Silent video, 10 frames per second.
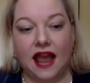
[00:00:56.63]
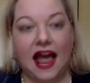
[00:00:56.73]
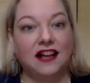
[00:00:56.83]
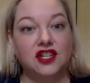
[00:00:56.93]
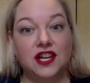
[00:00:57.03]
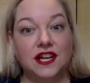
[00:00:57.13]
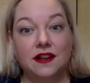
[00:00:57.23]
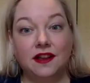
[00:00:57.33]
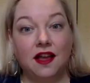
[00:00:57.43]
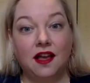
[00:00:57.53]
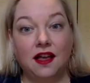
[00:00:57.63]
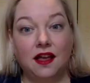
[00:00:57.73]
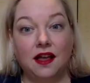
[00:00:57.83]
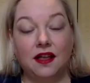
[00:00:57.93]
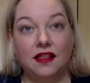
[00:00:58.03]
actioning
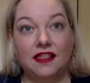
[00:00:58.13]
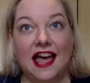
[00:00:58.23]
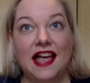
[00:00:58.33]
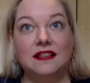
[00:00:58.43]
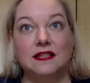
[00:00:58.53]
that.